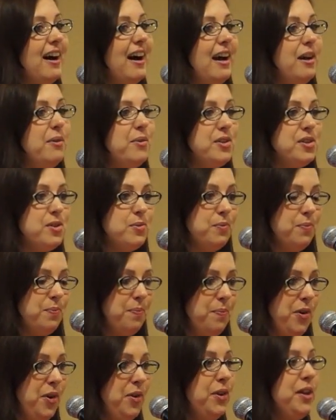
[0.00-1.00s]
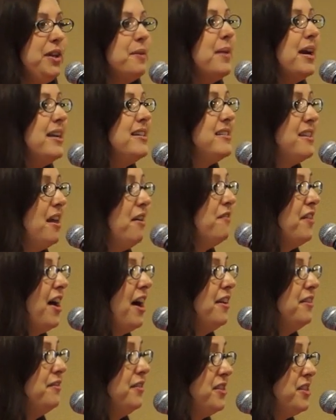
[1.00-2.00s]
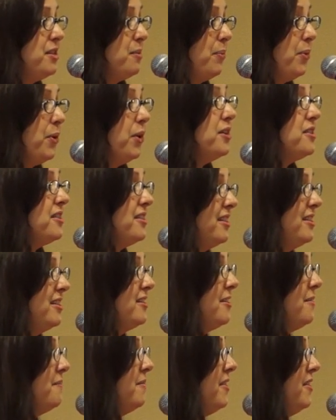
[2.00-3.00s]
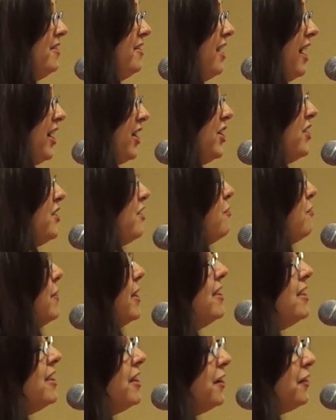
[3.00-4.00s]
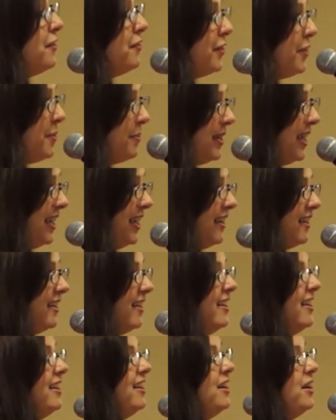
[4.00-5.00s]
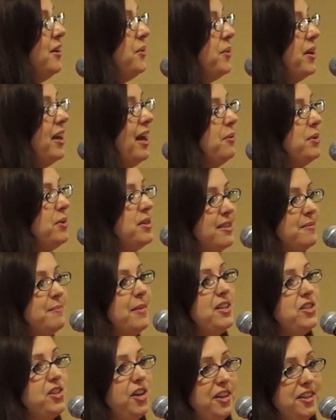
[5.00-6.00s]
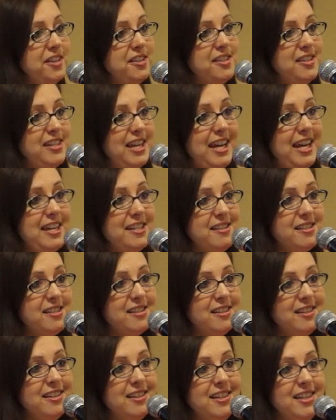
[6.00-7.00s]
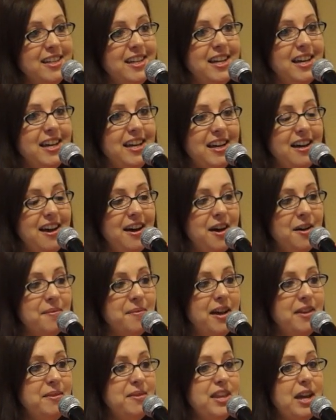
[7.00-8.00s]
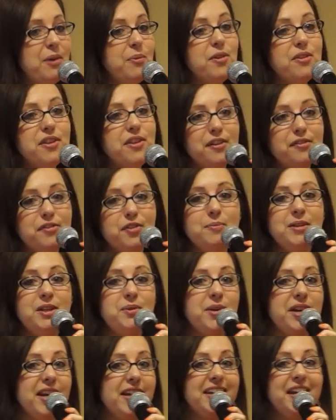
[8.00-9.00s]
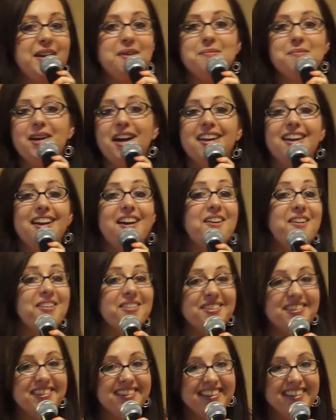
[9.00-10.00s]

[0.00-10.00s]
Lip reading: I was pulling myself out of a support system that could have been there for me when I was in my darkest days. And they were there for me when I came back out.